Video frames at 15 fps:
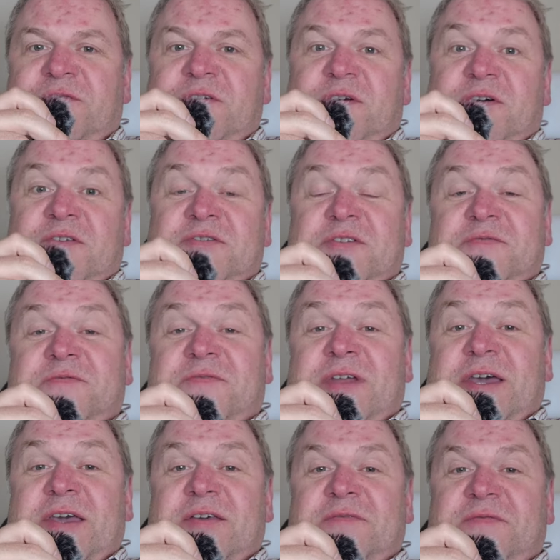of course, of
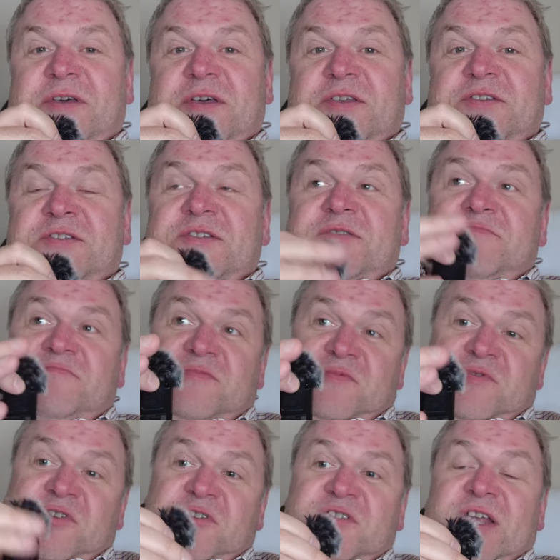flying first,
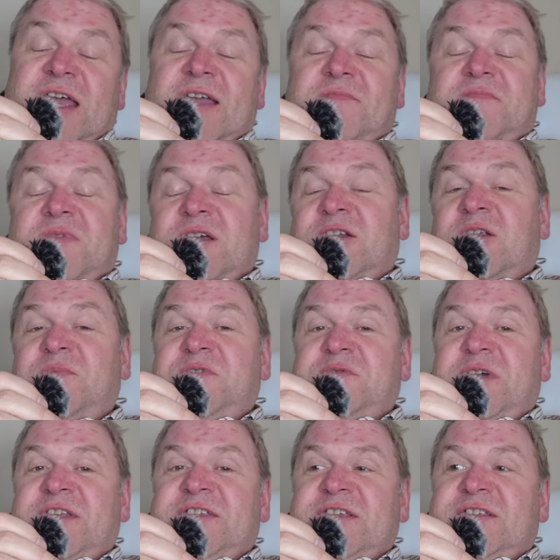just like the club
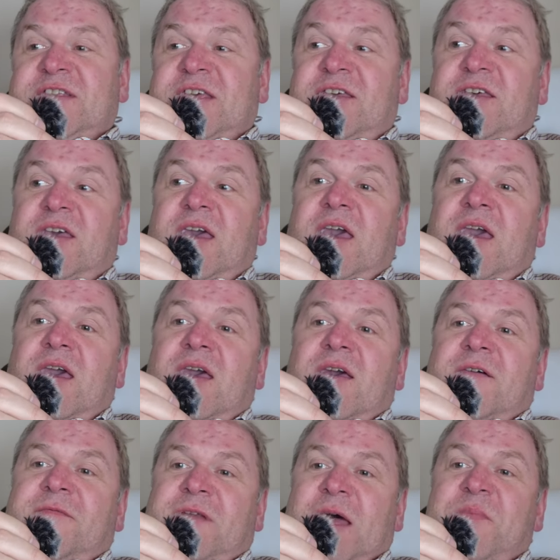suite, is the
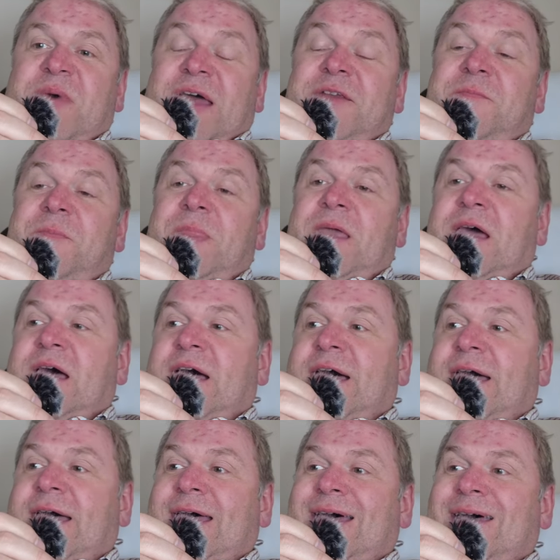flatbed.
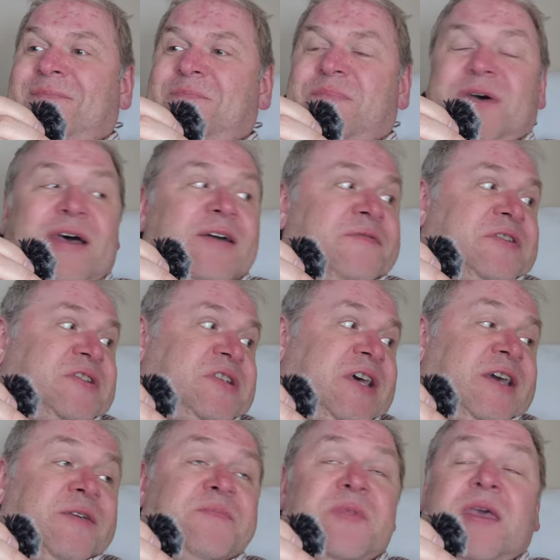Uh, but I have to
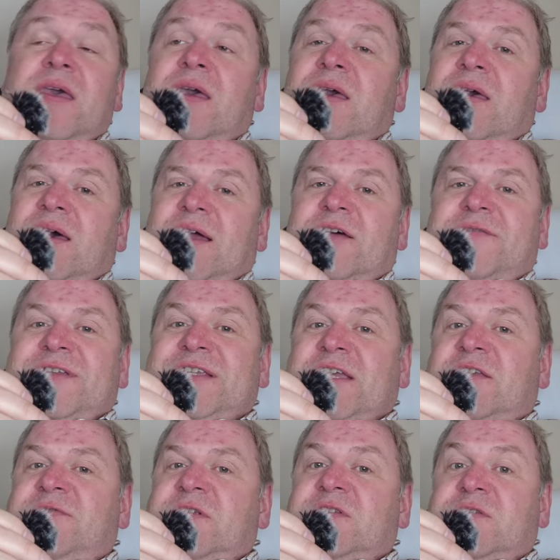say, at over
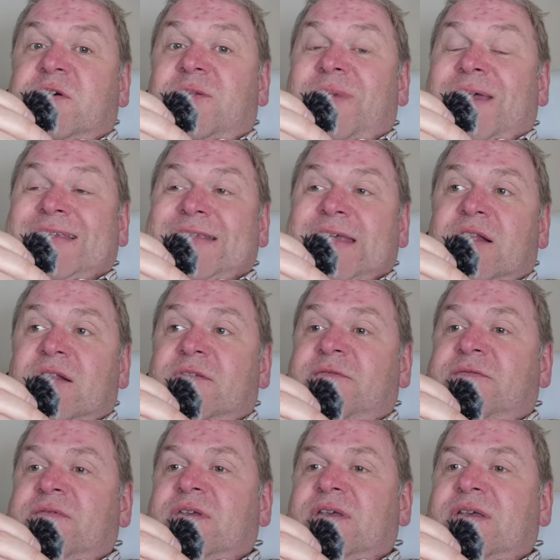six foot tall myself,
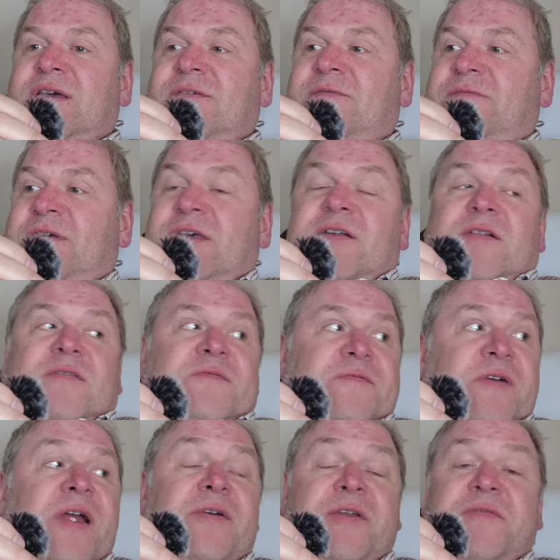I feel
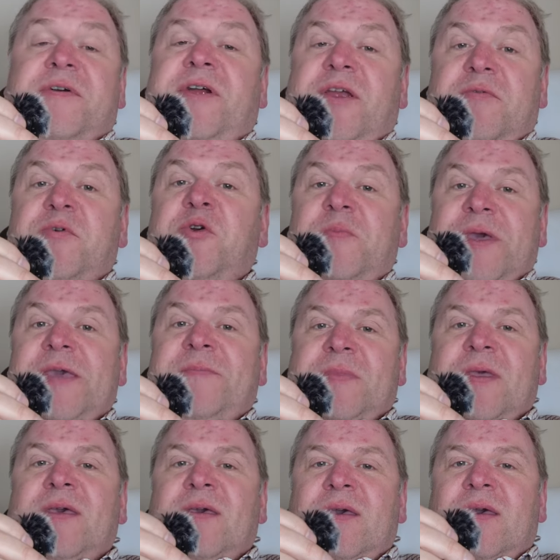very, very roomy
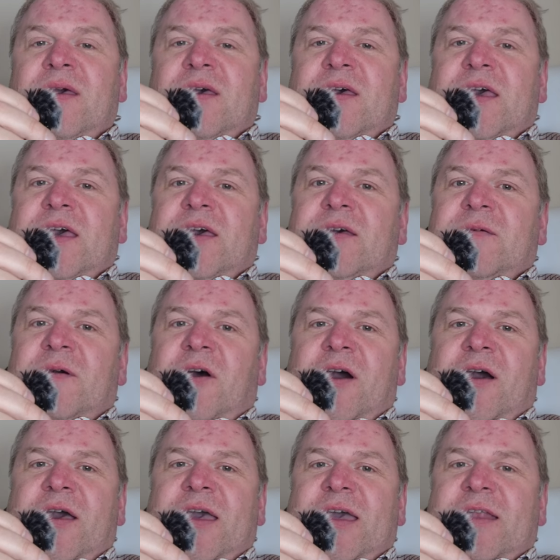here
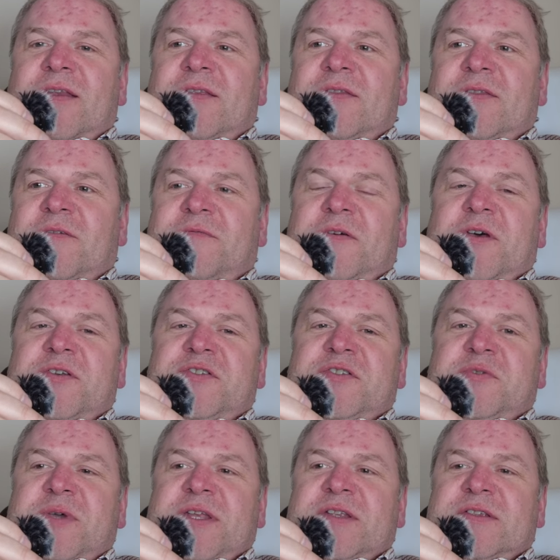in the first
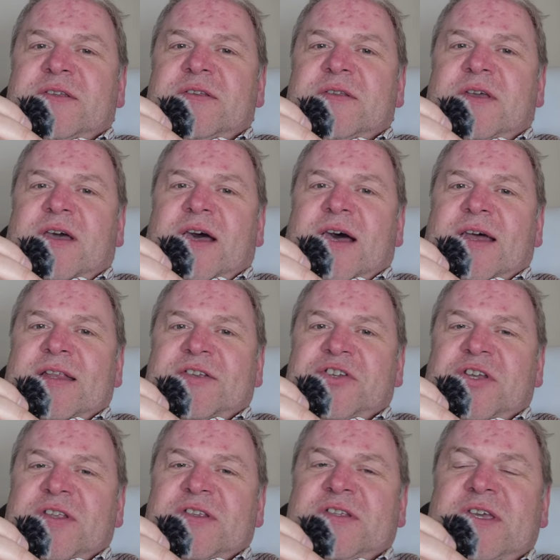suite. And as
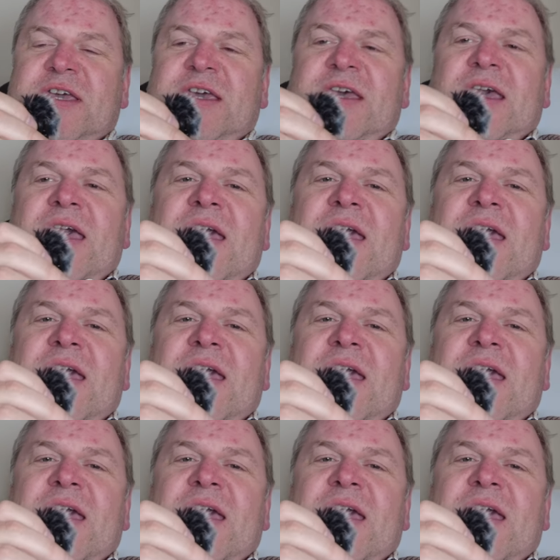you can see,